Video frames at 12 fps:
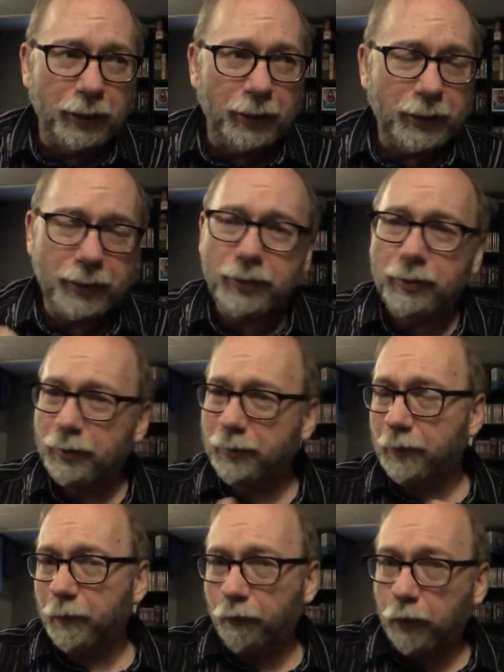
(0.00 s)
Like it's
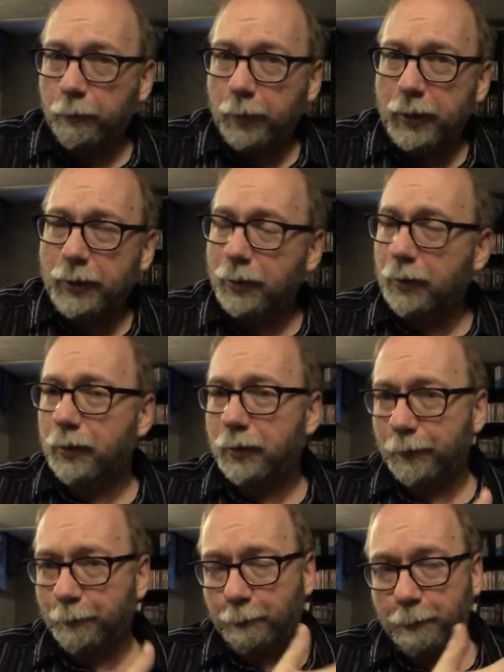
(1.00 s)
for me,
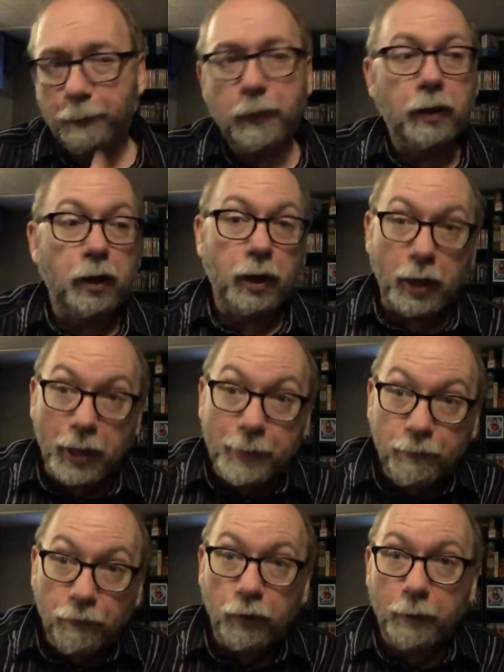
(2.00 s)

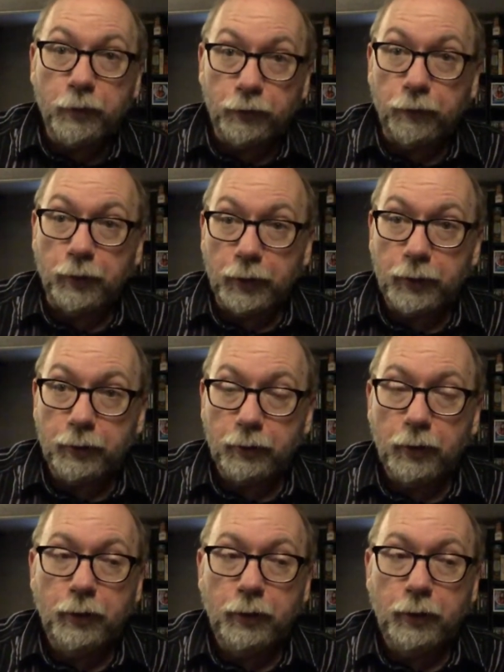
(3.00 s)
I'm from Newfoundland,